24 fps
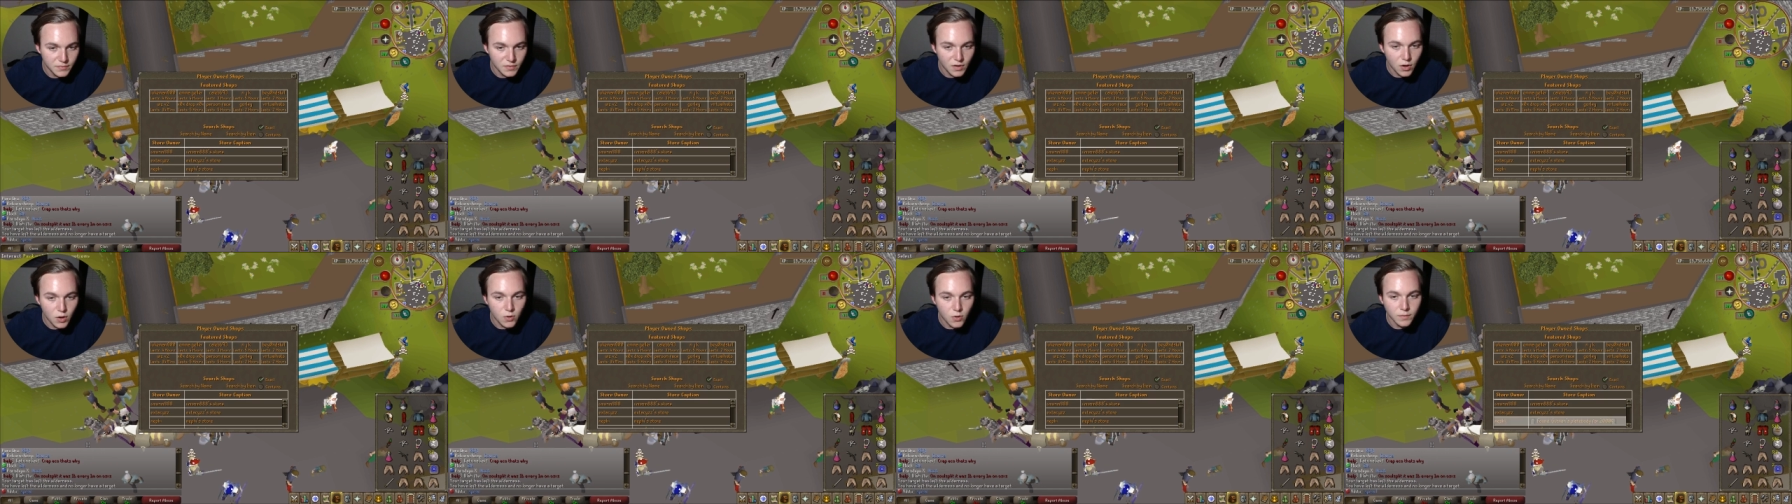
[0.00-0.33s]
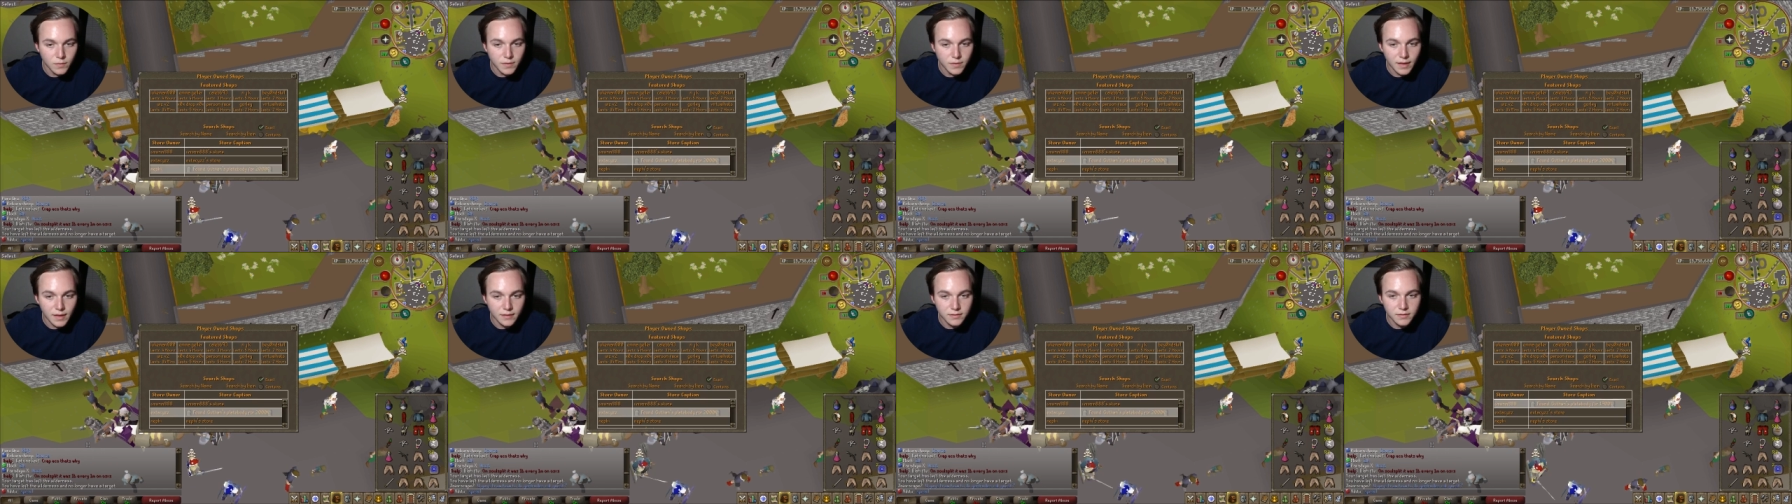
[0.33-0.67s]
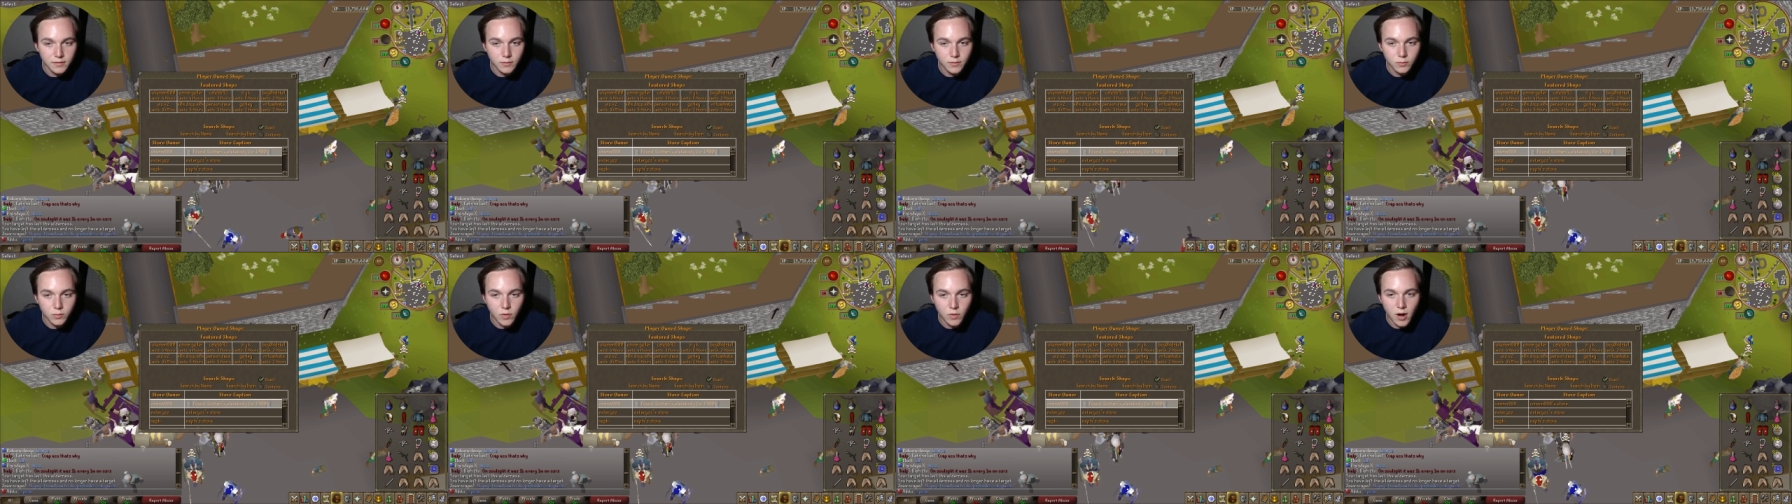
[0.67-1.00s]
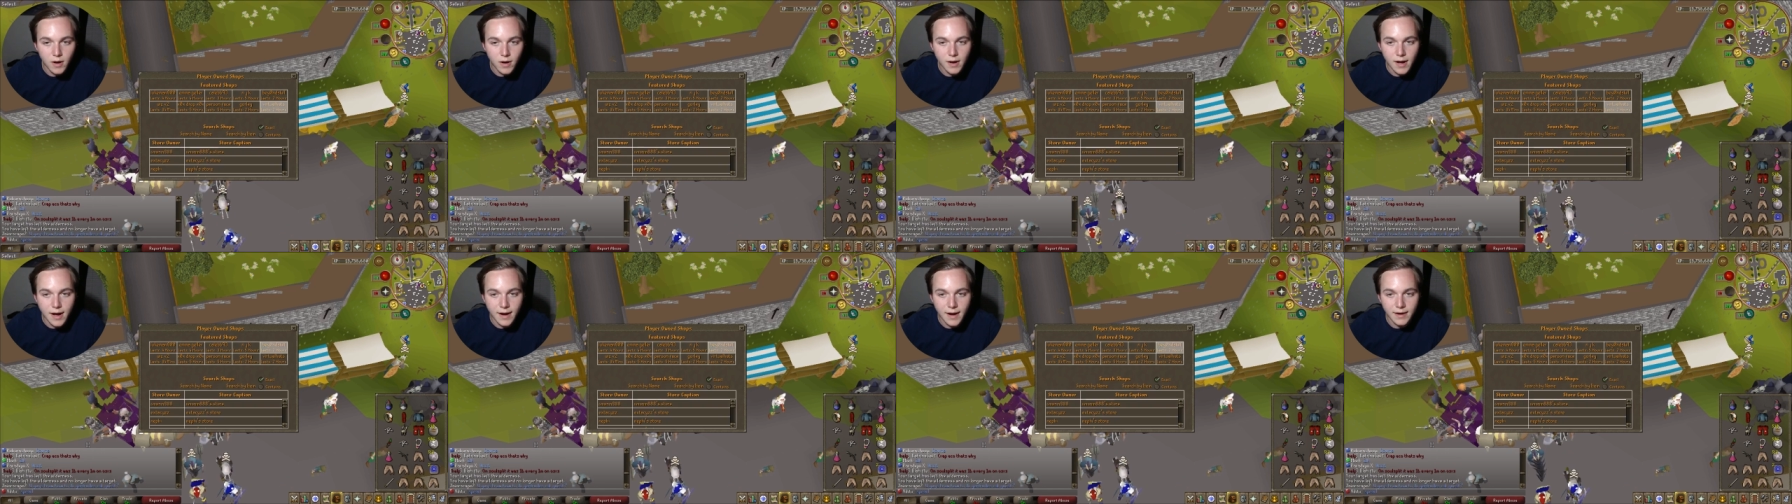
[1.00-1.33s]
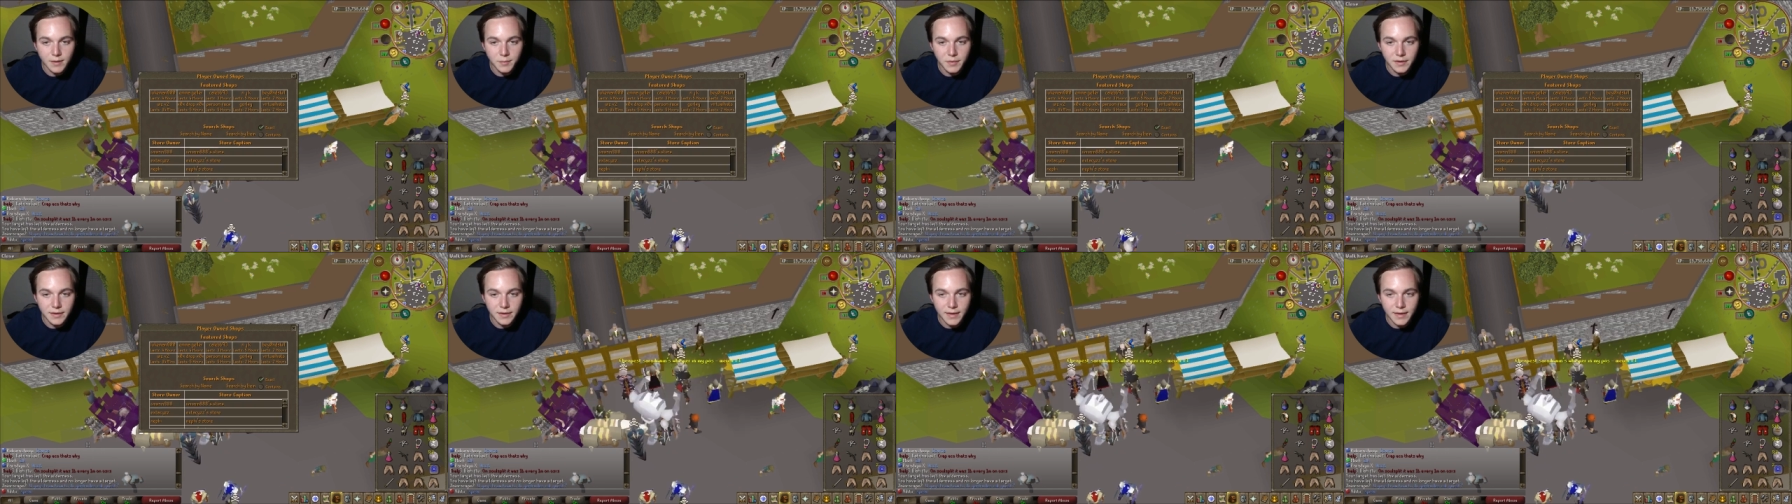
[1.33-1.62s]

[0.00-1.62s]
No, that's the wrong item